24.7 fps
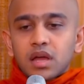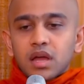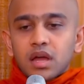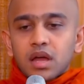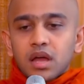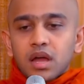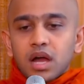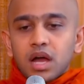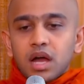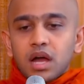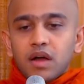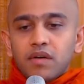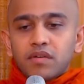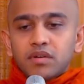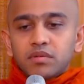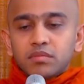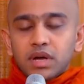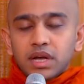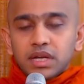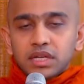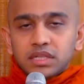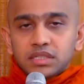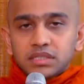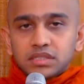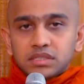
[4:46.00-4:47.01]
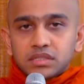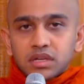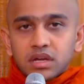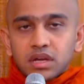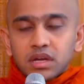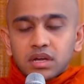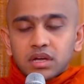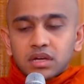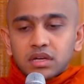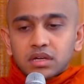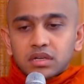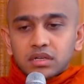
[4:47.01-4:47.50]
Our minds
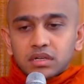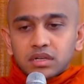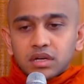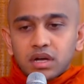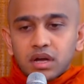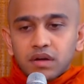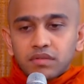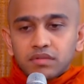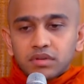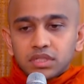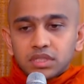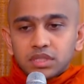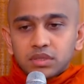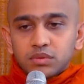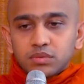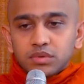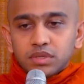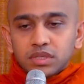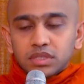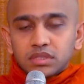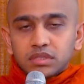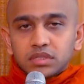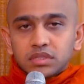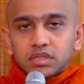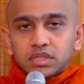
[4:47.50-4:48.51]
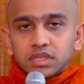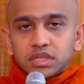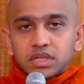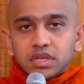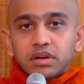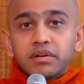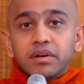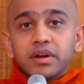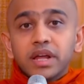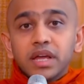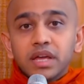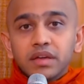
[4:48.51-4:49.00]
are covered with
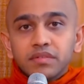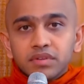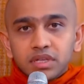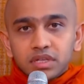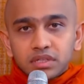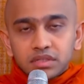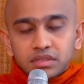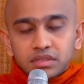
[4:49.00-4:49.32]
craving.